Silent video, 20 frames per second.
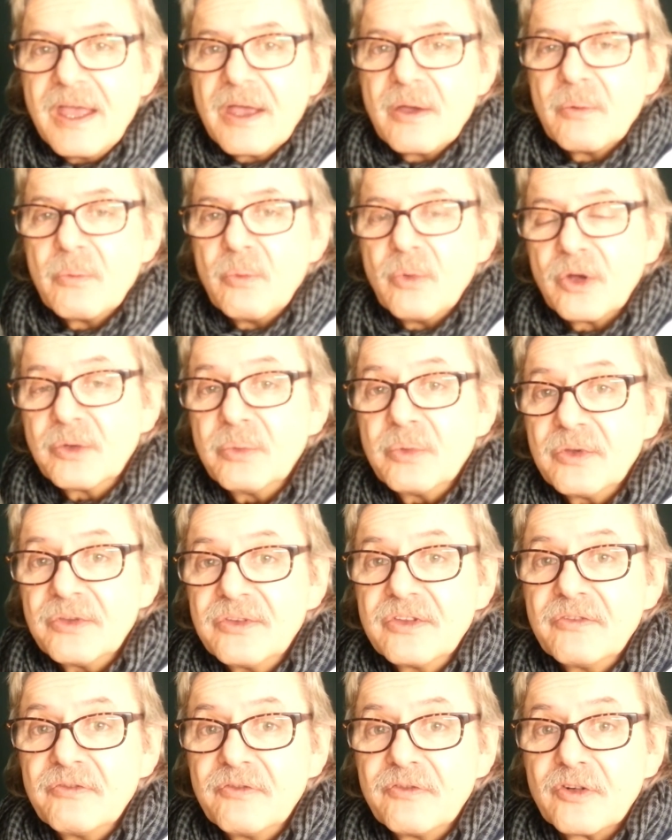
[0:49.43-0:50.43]
what
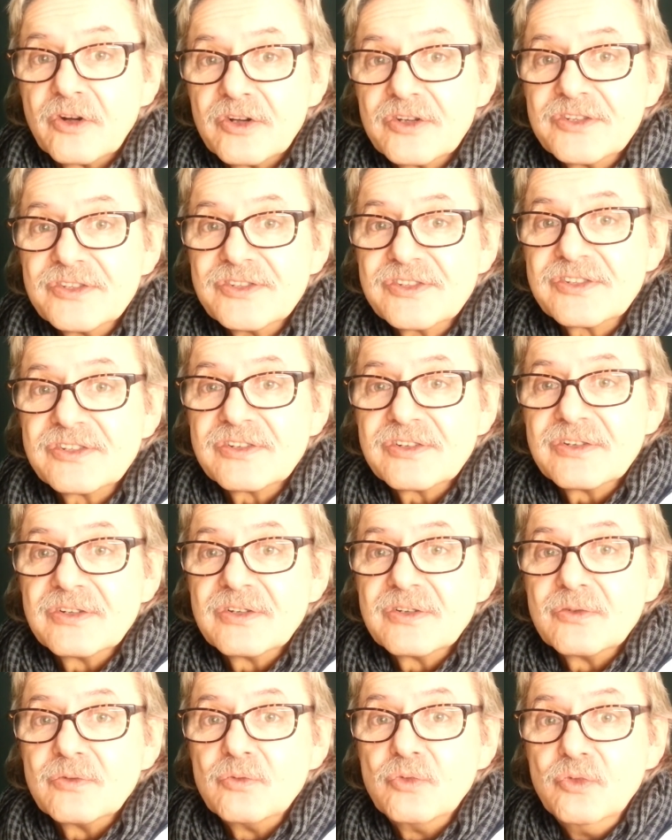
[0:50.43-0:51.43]
was the first
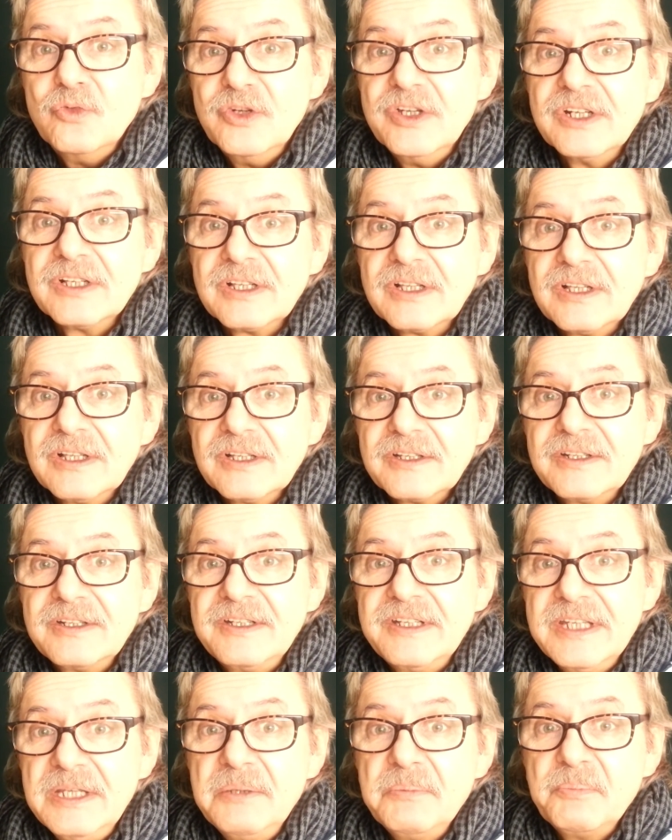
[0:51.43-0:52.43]
real
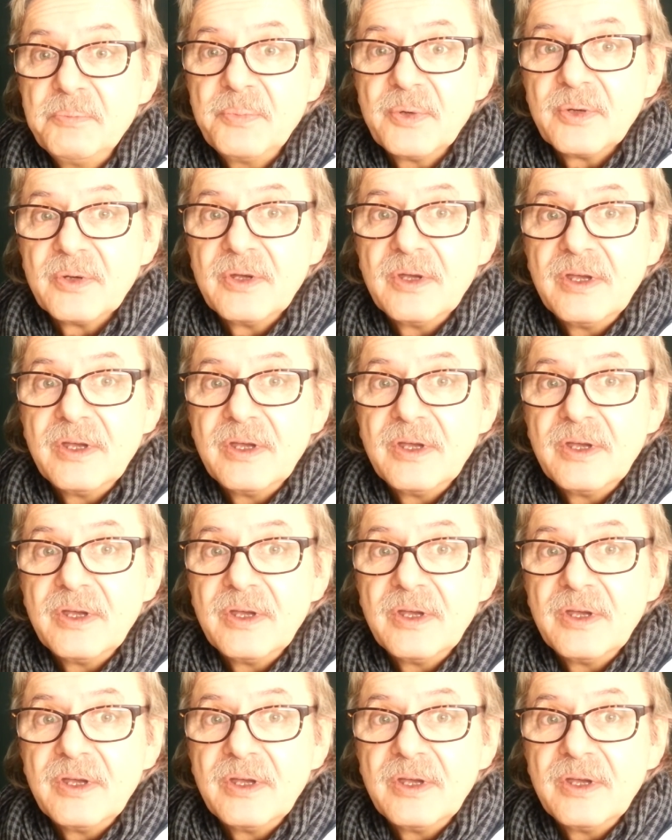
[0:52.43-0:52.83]
deep,